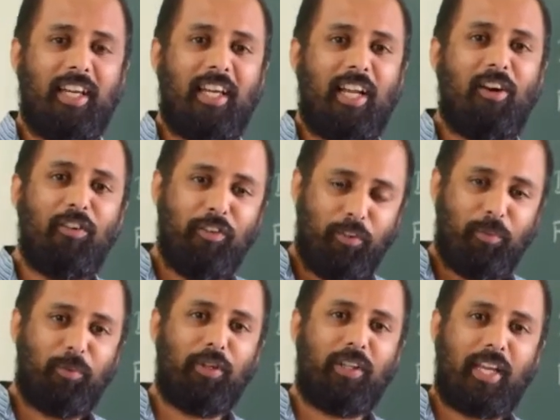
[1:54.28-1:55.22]
Now if you
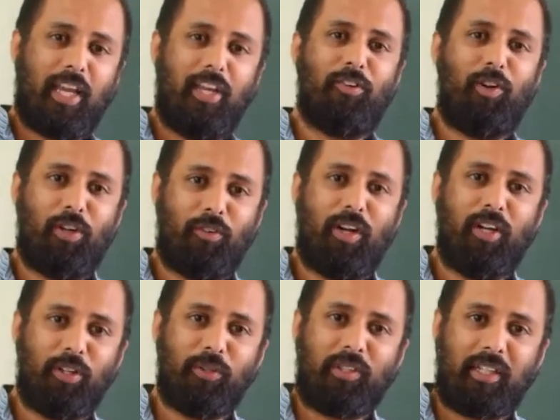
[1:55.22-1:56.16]
put k equal to
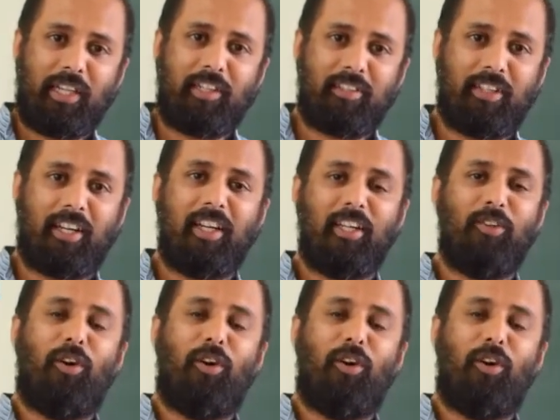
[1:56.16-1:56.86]
1, 2, 3, etc.,